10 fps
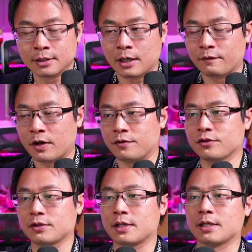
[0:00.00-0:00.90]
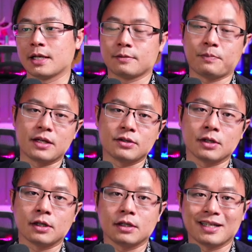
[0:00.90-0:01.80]
Now very interesting, that's
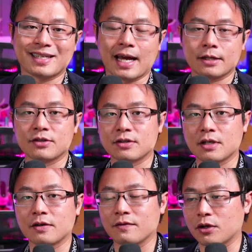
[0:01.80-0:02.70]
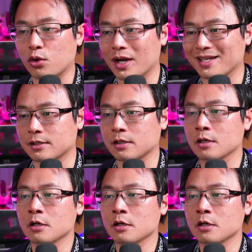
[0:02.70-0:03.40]
basically a tax incentive credits